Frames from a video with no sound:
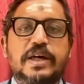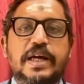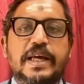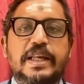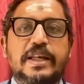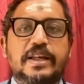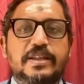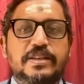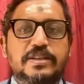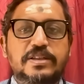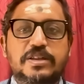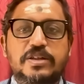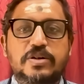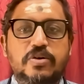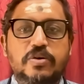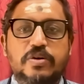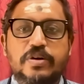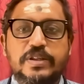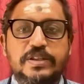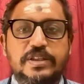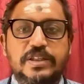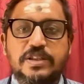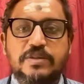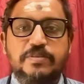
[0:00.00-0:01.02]
highly
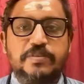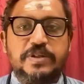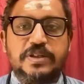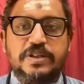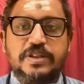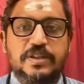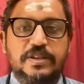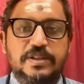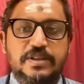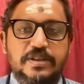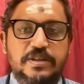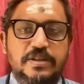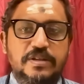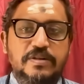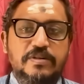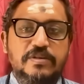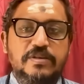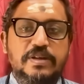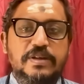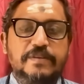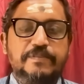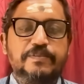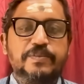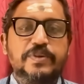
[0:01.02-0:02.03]
insecure as a species.
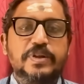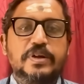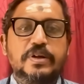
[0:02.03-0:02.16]
Okay.